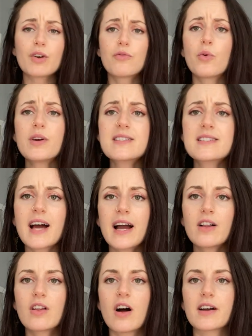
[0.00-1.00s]
voice
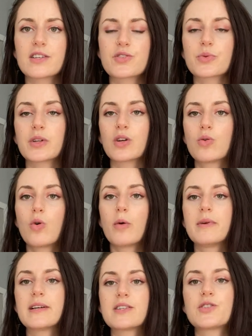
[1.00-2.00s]
dialogue is really cool
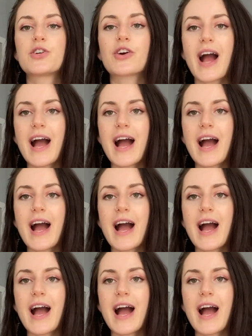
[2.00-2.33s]
because you're